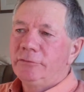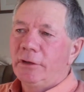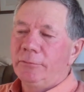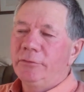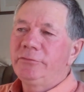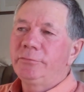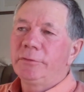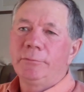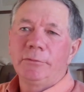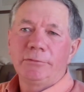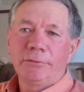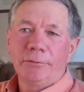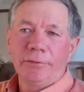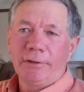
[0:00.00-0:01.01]
I wish
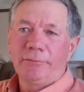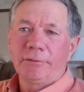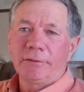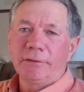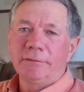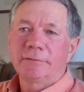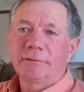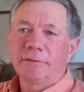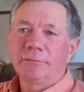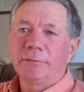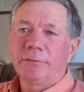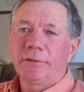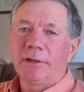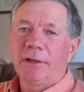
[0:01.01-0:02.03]
we'd grown evergreens, because
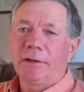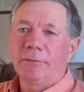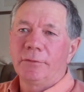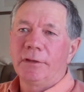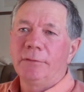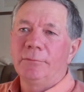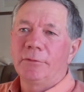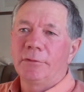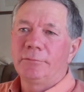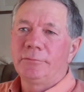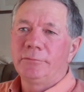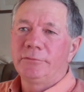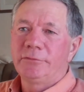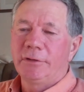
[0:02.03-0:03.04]
we would have had way more
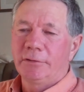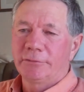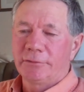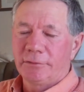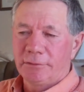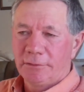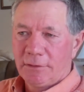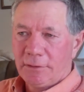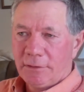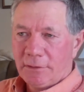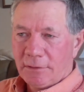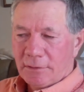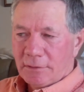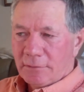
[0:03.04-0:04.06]
shelter
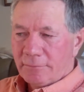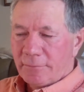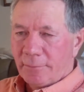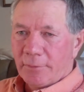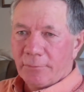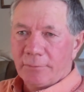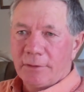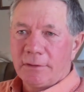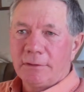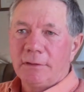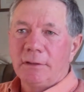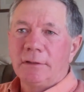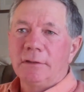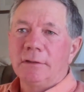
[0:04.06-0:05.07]
from the wind
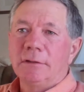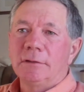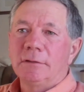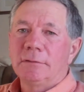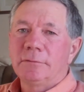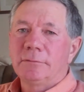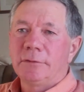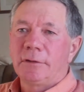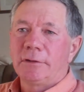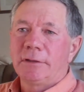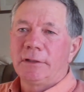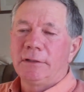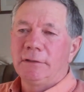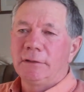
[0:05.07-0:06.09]
than we are
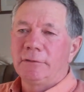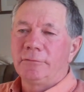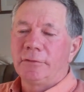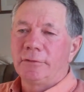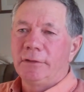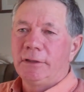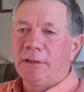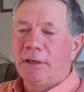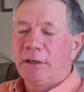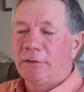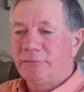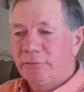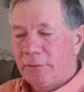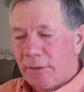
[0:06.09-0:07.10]
getting out of our green
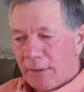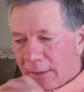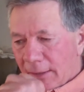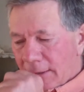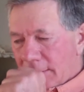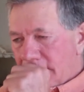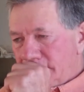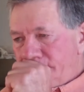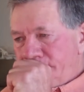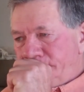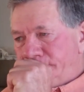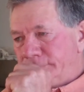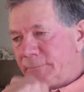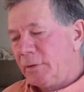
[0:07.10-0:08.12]
ash.
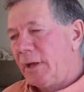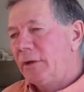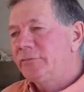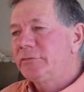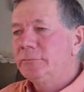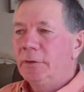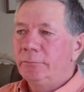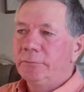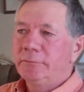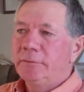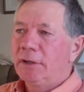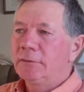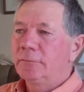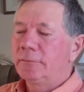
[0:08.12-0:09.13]
Actually, what we've
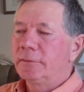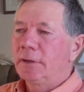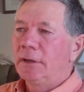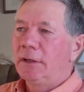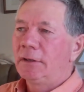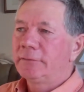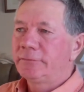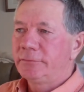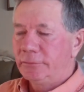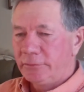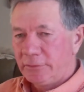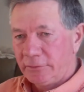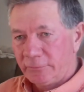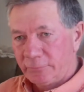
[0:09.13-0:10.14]
done over the last few
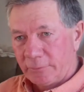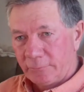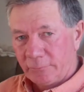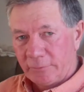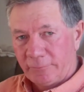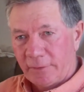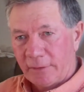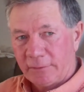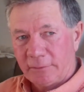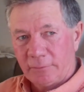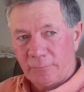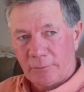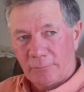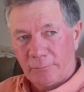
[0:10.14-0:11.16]
years, when
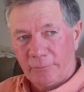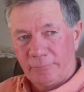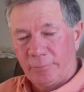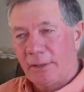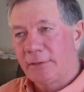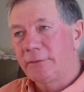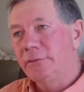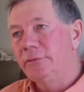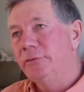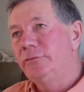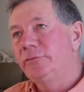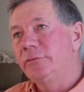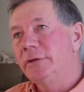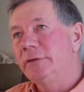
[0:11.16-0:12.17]
where we've planted
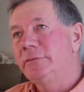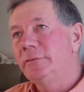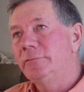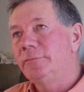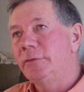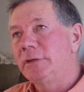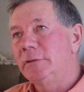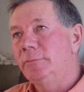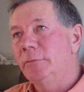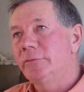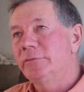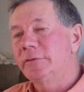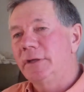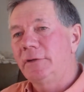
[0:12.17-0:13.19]
new trees, we've put in
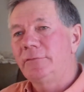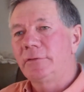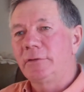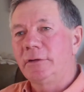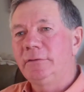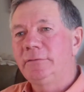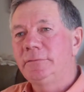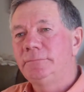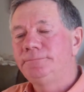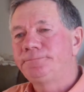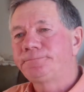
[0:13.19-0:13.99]
mostly evergreens.